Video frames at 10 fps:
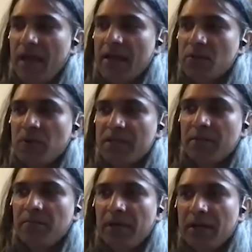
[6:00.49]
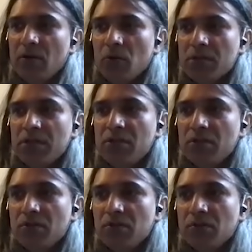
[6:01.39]
XYZ player goes
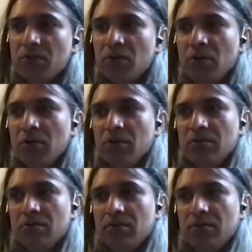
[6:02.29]
into the